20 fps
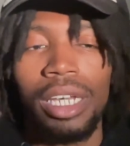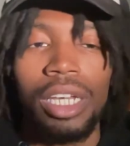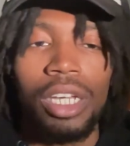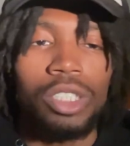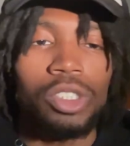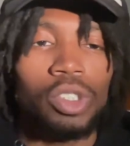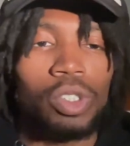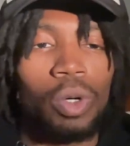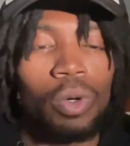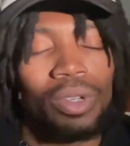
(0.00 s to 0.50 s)

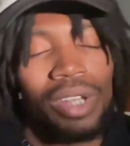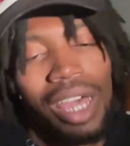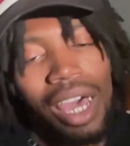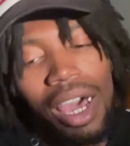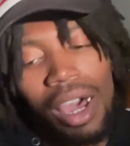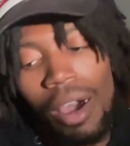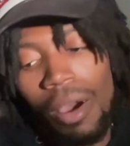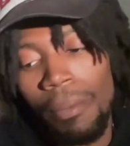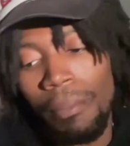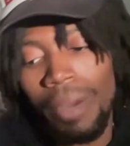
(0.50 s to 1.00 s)
So
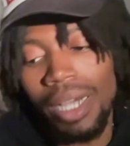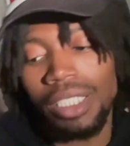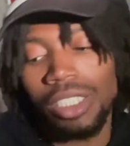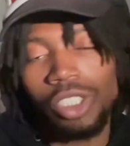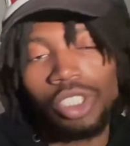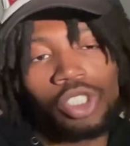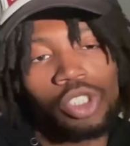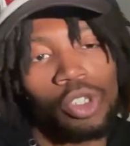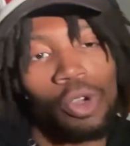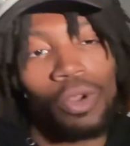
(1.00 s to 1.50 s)
now I'm about to
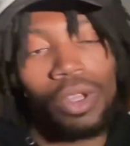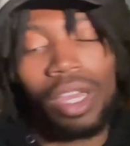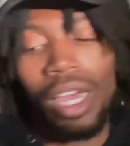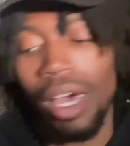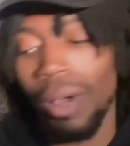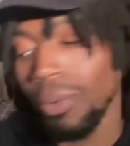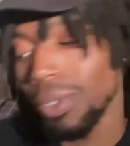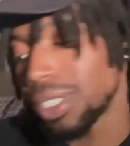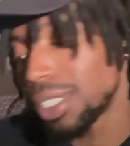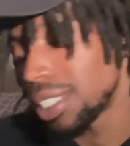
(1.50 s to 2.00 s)
show
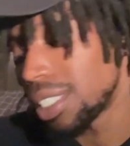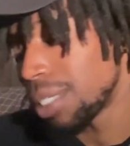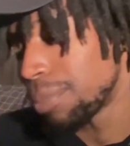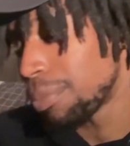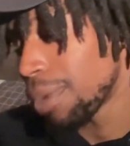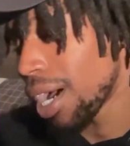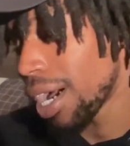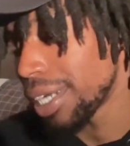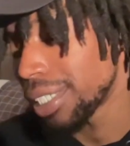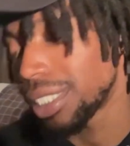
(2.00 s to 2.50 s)
y'all what's in the
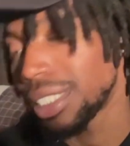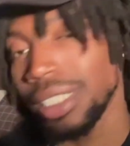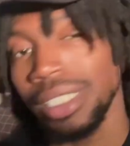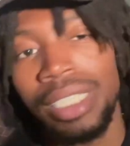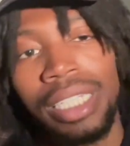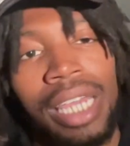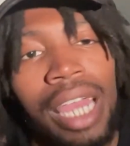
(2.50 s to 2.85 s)
box.